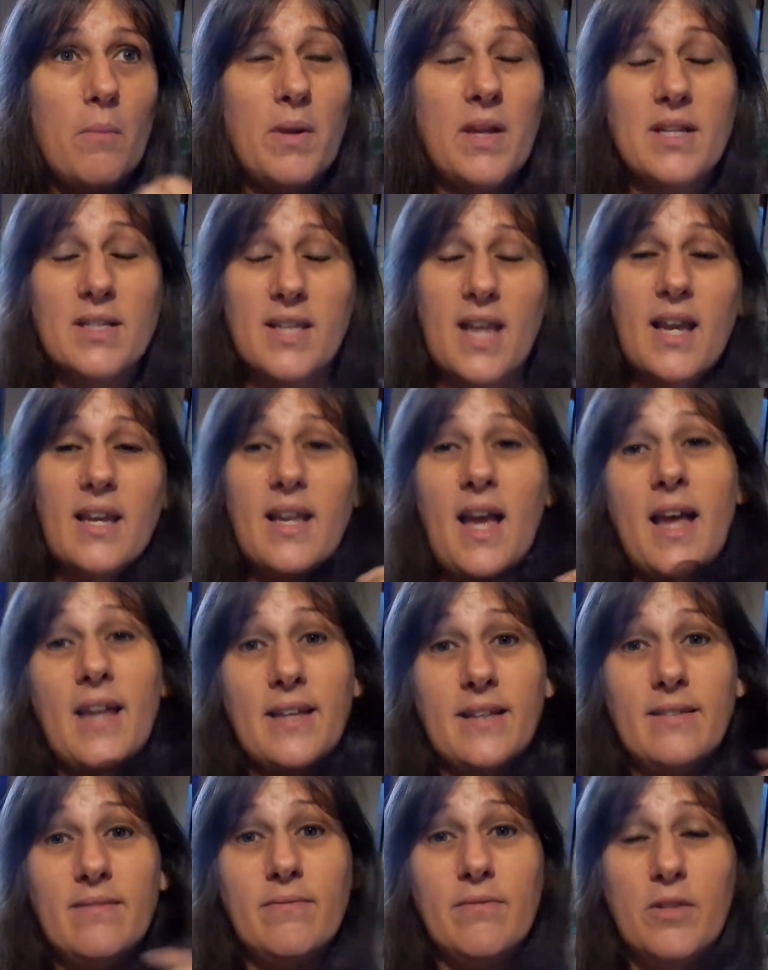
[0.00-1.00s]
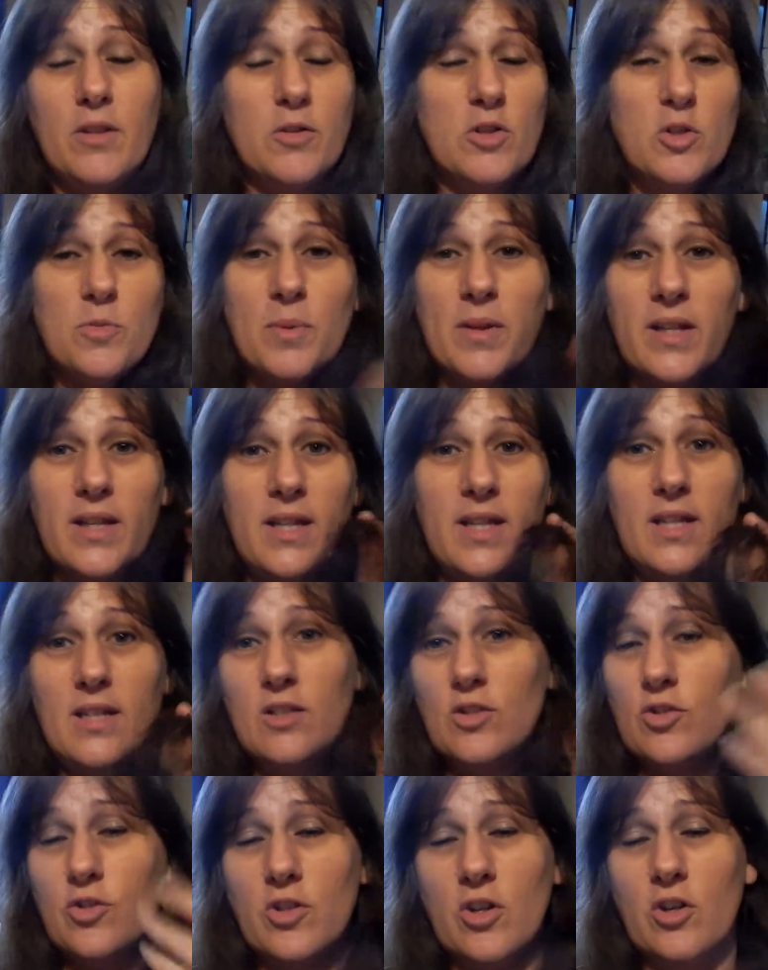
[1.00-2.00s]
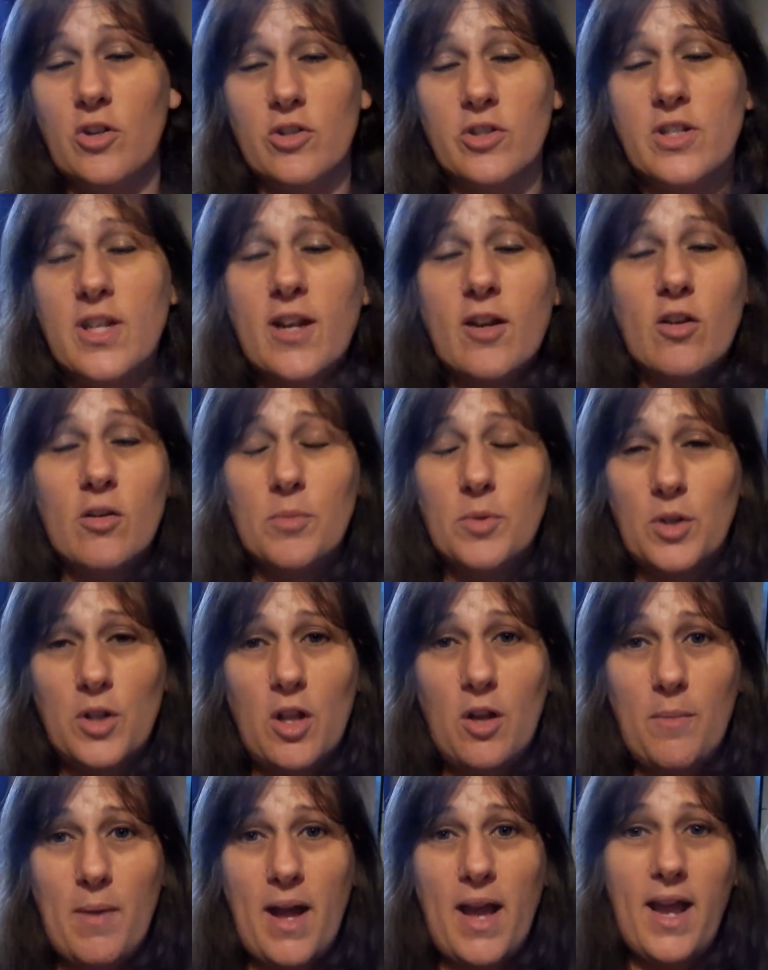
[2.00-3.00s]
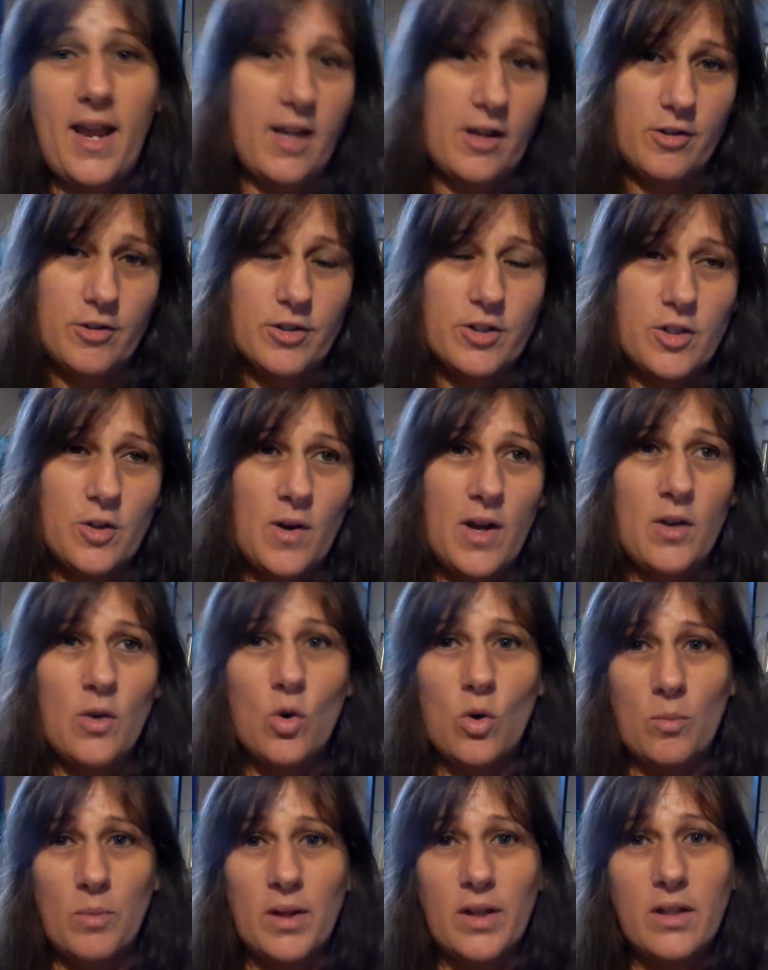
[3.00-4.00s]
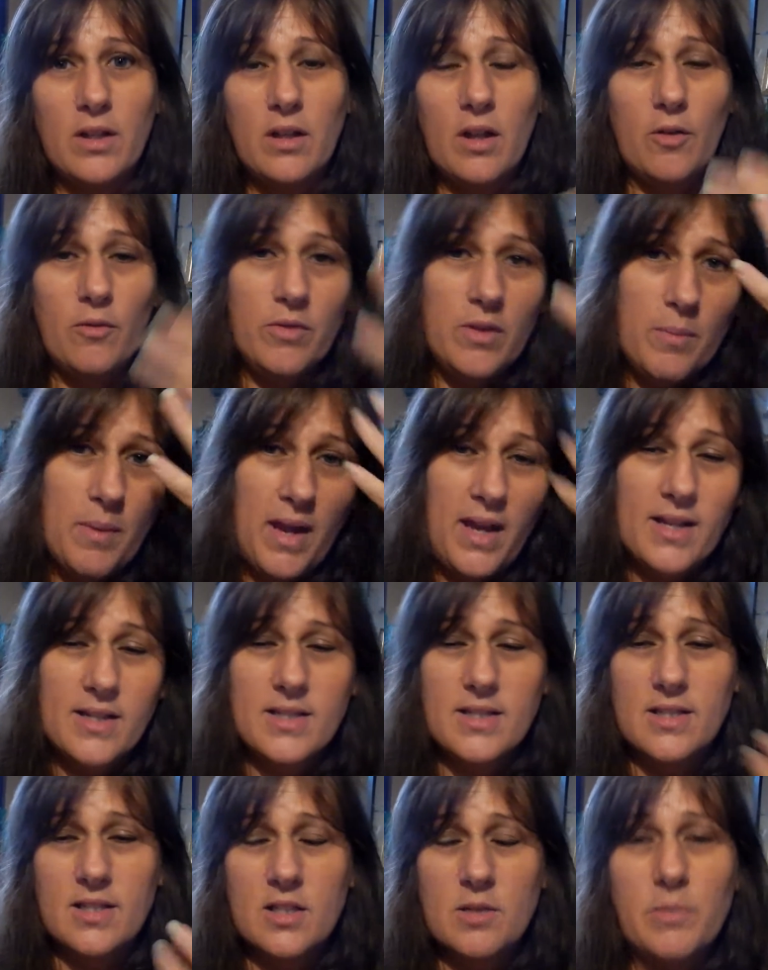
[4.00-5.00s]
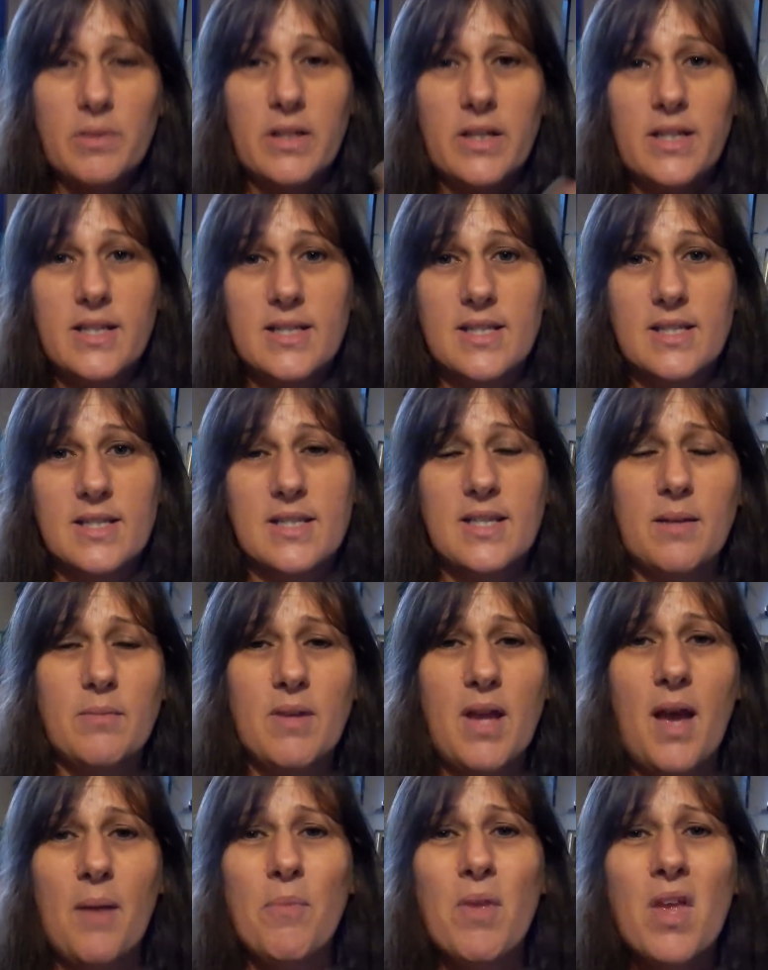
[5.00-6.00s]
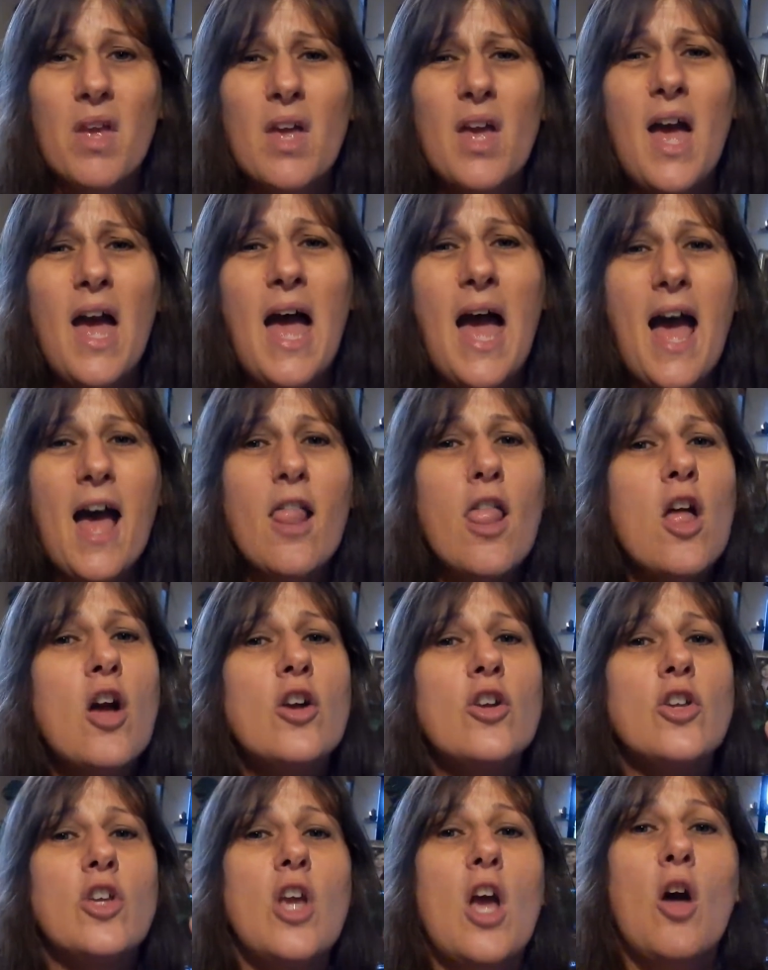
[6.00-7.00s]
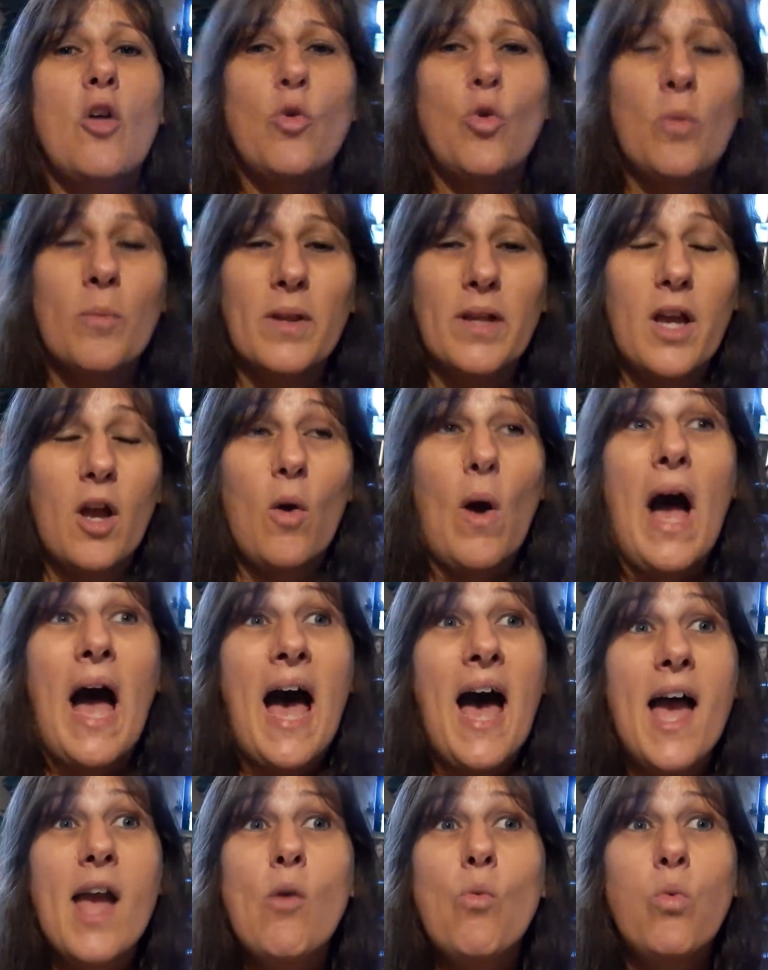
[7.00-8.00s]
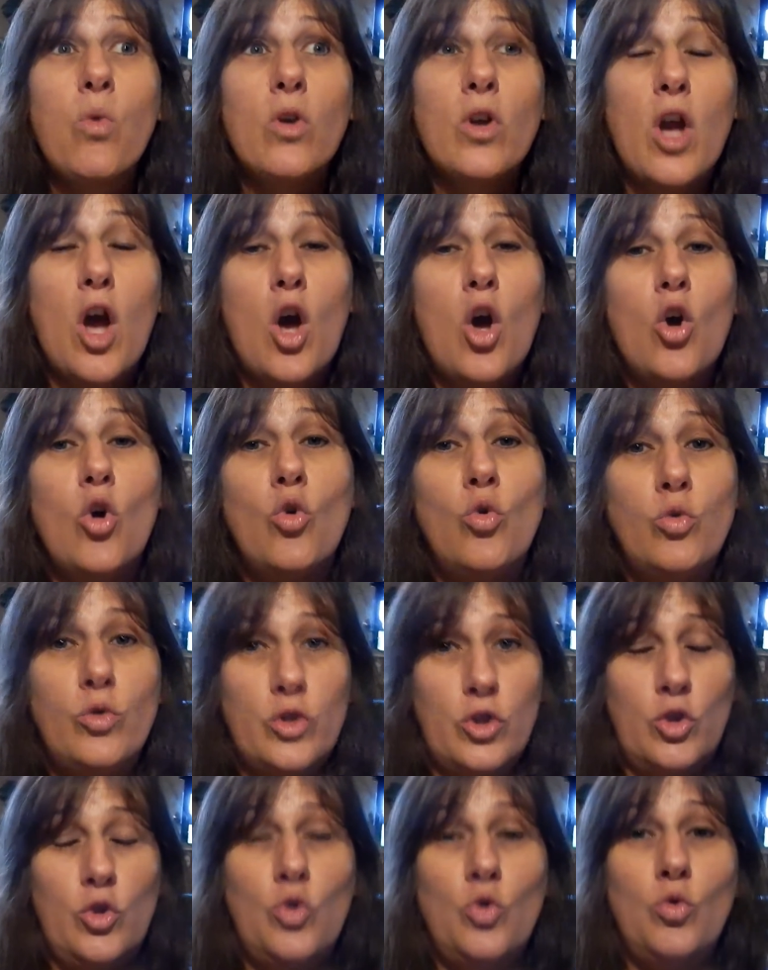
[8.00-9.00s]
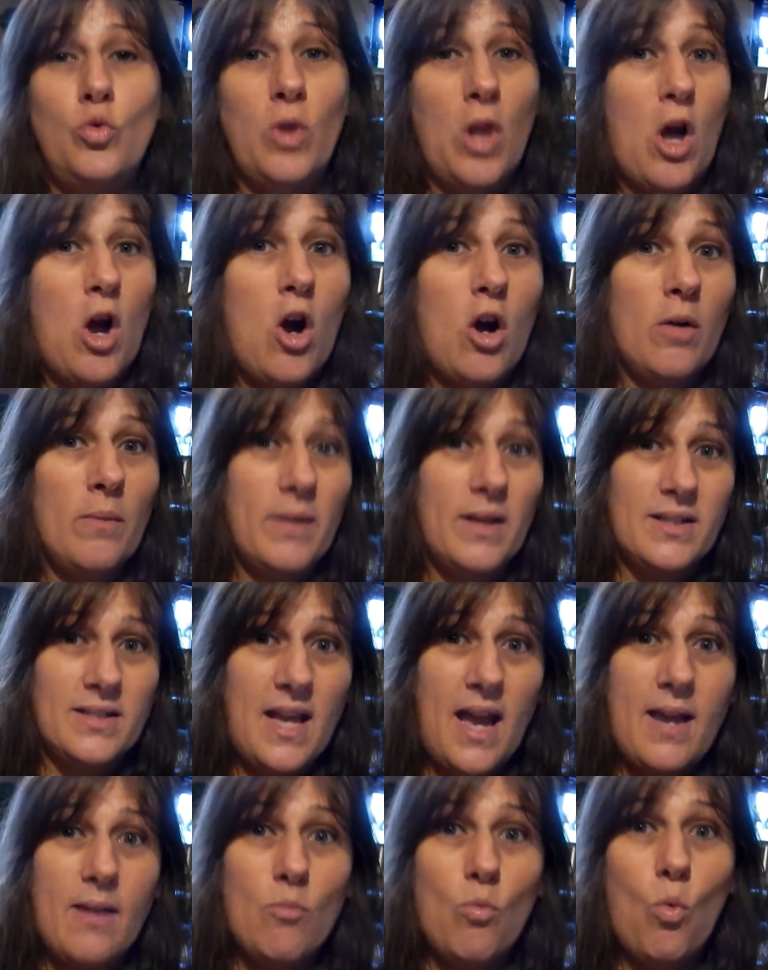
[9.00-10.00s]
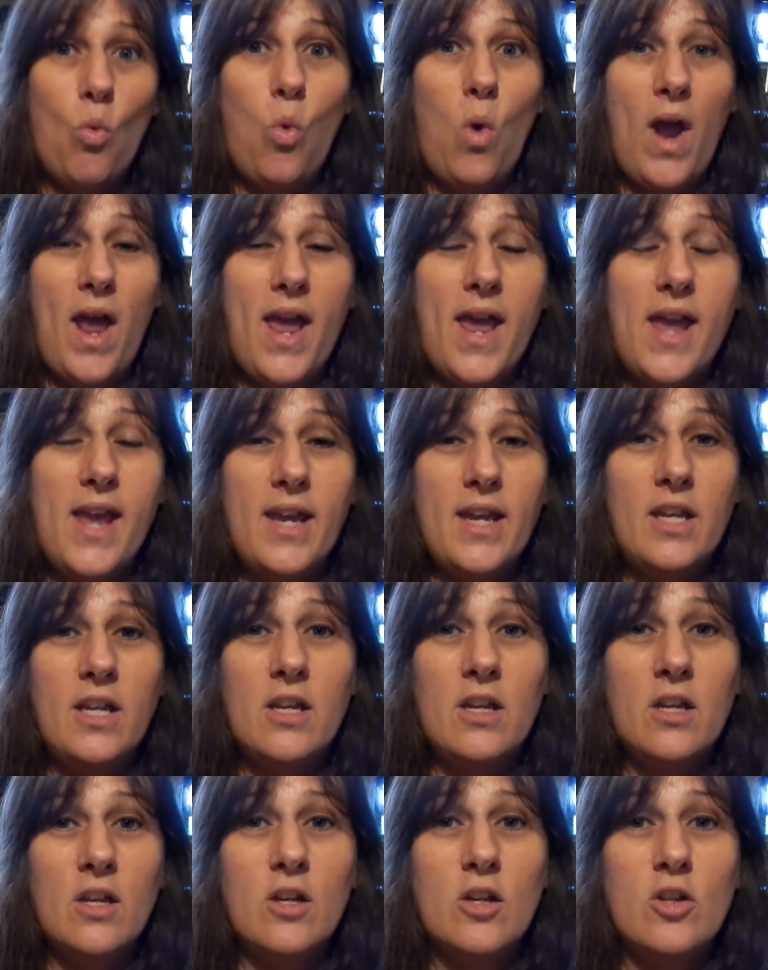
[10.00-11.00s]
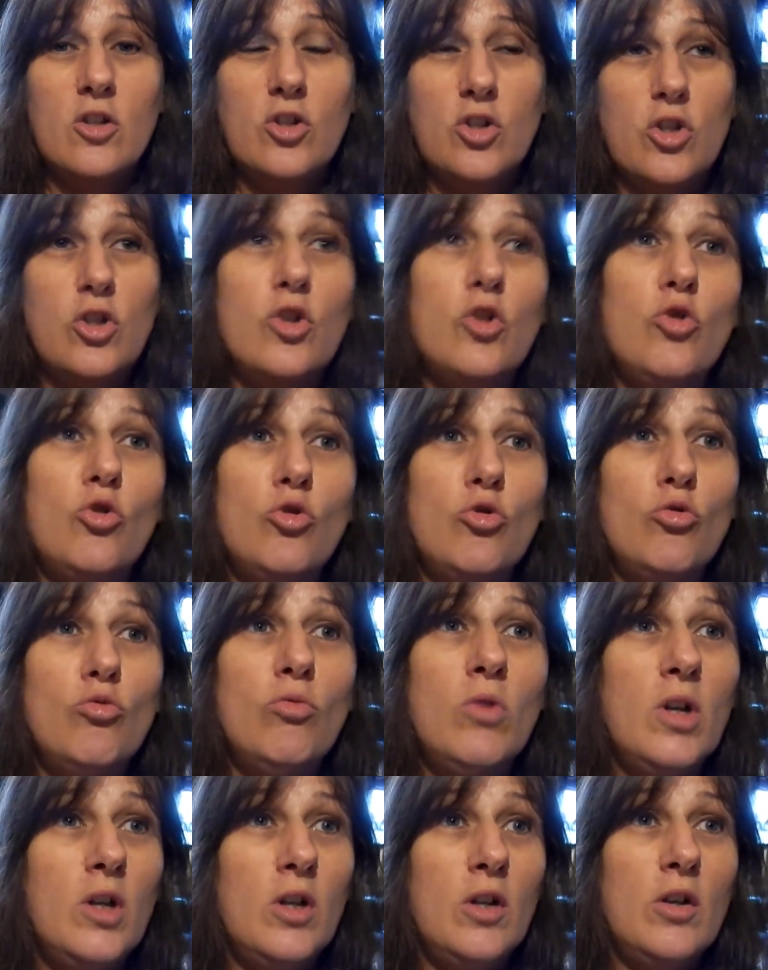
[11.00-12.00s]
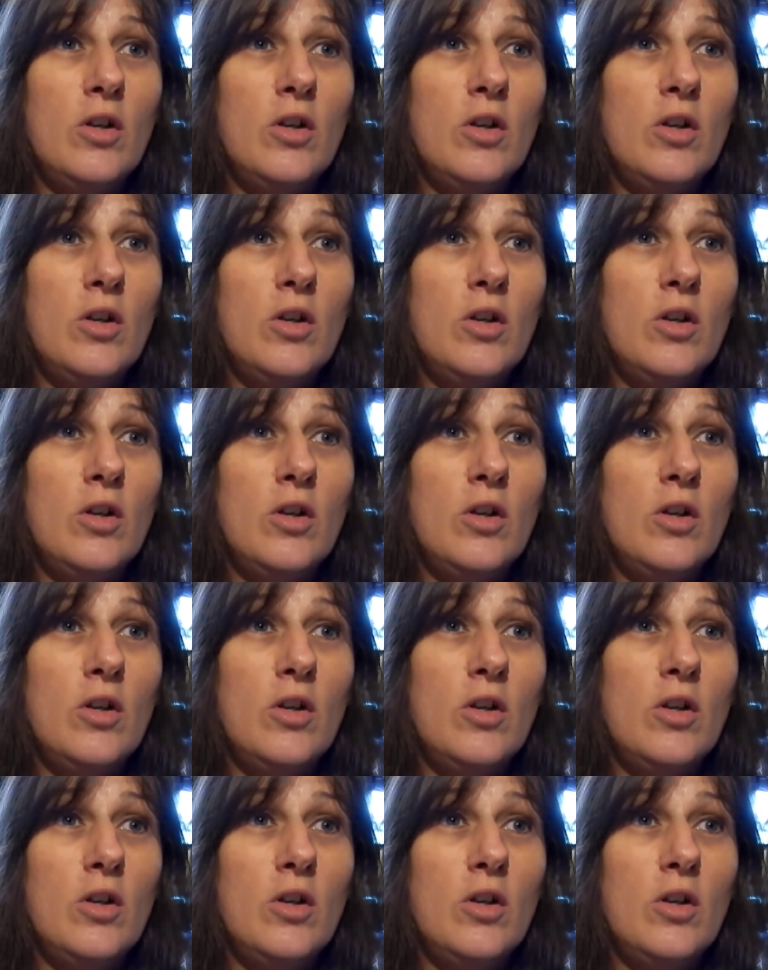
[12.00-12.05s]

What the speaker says: Because like the split ends are terrible on my hair. So I normally, you know, the bangs and the split ends at the same time. How long do y'all normally go? I go too long because I am way too